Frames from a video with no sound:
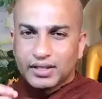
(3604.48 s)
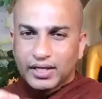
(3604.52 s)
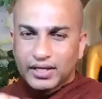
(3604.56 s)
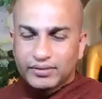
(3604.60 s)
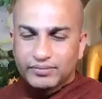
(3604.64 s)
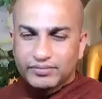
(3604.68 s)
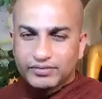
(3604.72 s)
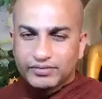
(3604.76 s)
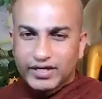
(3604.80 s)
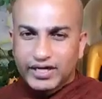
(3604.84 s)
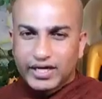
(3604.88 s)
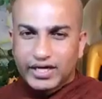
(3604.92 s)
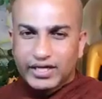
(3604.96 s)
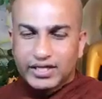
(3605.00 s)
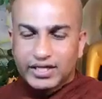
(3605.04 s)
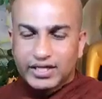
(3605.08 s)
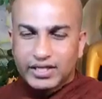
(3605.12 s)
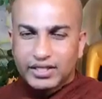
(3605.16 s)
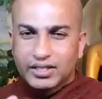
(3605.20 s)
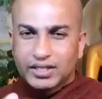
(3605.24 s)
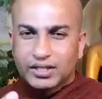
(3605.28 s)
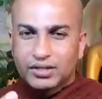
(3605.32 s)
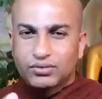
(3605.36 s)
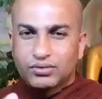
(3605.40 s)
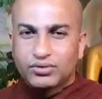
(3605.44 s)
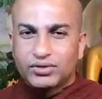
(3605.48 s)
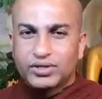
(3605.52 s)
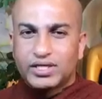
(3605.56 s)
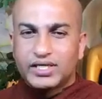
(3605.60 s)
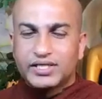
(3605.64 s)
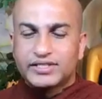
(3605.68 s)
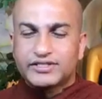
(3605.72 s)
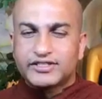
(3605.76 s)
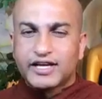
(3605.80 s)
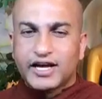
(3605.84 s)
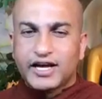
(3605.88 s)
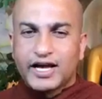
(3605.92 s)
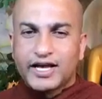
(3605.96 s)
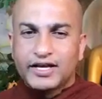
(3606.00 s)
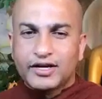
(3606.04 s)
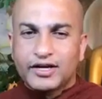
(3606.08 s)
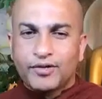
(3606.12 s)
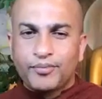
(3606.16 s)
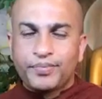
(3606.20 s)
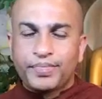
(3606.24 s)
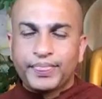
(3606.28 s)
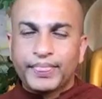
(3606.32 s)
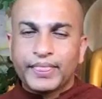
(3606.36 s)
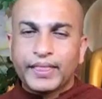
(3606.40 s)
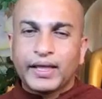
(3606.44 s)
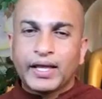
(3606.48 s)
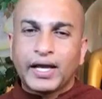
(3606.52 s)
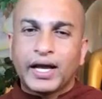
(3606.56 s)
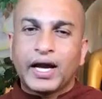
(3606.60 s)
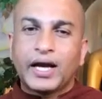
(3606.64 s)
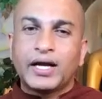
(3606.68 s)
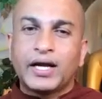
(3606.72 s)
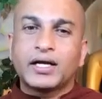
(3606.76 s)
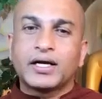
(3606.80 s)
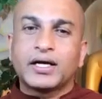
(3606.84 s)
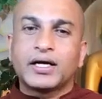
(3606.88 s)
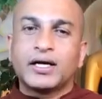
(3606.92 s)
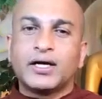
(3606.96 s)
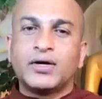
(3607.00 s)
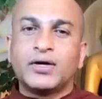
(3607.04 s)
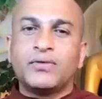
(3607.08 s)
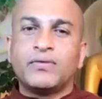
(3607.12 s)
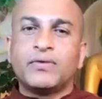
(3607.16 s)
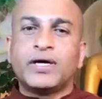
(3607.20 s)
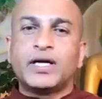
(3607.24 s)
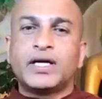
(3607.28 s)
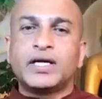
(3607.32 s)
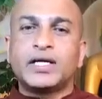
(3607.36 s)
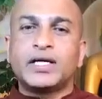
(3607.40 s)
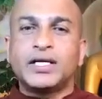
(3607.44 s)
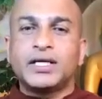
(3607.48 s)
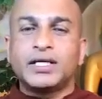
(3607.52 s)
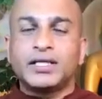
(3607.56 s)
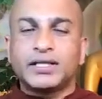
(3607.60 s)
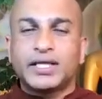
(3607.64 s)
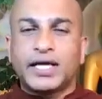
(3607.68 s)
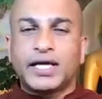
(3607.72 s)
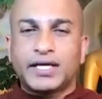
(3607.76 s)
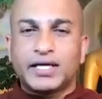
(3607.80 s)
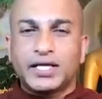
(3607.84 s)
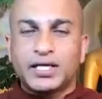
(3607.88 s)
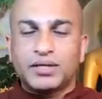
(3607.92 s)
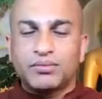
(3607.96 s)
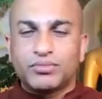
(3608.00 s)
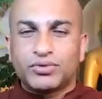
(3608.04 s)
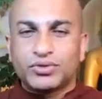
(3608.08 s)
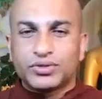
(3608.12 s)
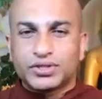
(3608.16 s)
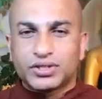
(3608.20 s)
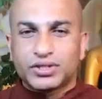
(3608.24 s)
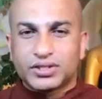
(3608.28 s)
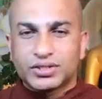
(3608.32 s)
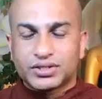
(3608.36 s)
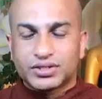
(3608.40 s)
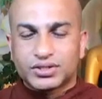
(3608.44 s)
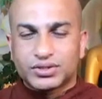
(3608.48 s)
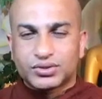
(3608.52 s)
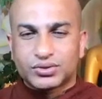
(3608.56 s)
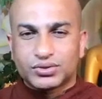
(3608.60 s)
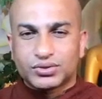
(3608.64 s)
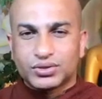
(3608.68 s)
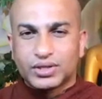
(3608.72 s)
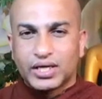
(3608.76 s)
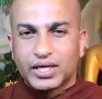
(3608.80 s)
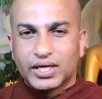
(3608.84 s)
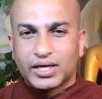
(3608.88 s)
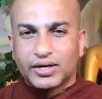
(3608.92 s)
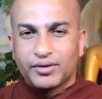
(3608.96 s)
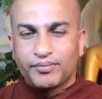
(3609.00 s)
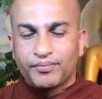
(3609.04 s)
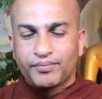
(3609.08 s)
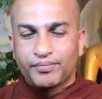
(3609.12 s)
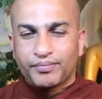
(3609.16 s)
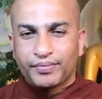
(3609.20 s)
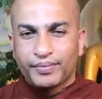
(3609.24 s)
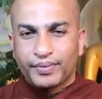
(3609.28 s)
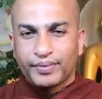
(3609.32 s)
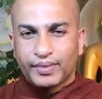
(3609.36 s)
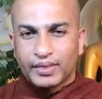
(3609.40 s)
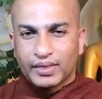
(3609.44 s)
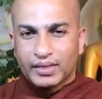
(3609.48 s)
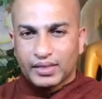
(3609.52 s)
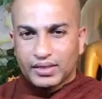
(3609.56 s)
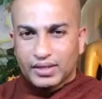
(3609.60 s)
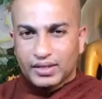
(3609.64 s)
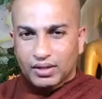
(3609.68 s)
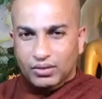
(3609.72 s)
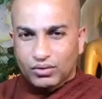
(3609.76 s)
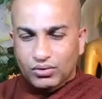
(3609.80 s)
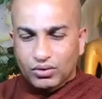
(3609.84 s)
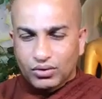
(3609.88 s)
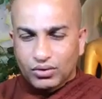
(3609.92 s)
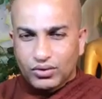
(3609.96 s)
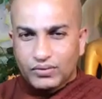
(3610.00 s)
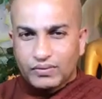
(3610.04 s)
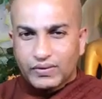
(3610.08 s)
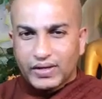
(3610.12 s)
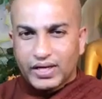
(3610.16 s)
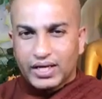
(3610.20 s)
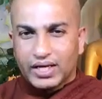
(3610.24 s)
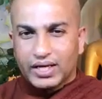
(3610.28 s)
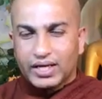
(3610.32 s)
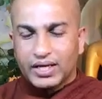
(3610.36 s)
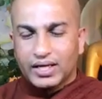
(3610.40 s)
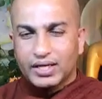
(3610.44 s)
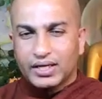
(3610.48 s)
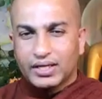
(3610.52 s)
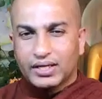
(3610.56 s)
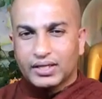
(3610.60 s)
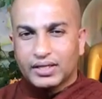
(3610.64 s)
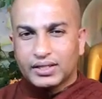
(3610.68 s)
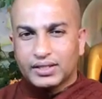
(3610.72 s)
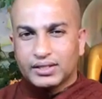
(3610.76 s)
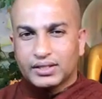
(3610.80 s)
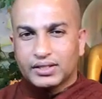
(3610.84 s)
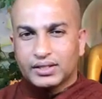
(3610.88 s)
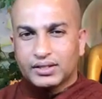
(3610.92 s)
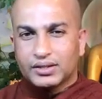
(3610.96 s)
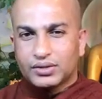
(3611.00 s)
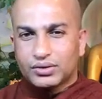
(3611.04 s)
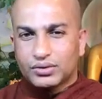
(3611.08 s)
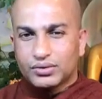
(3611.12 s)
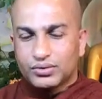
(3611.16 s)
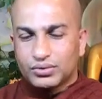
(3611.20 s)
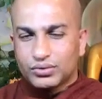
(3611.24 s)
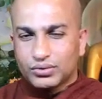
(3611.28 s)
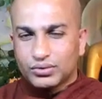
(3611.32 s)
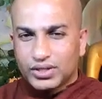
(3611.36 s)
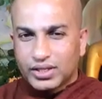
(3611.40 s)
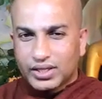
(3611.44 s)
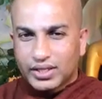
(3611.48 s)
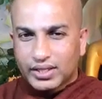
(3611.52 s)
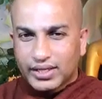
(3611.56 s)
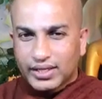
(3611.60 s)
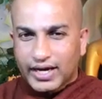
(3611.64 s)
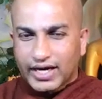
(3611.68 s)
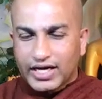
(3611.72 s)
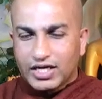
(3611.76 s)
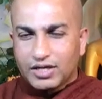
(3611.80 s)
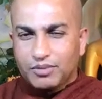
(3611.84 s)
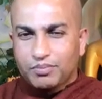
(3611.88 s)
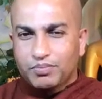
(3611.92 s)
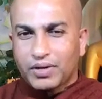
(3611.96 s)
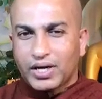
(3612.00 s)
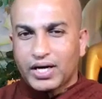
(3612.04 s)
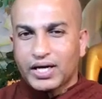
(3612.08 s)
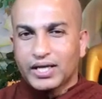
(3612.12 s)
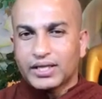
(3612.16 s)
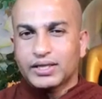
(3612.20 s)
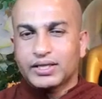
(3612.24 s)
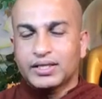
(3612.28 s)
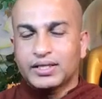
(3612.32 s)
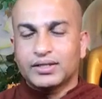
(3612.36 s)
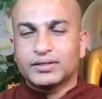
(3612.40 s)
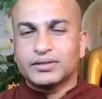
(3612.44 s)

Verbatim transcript: and getting a good desire and converting that emotions to the, the good way, to the right path.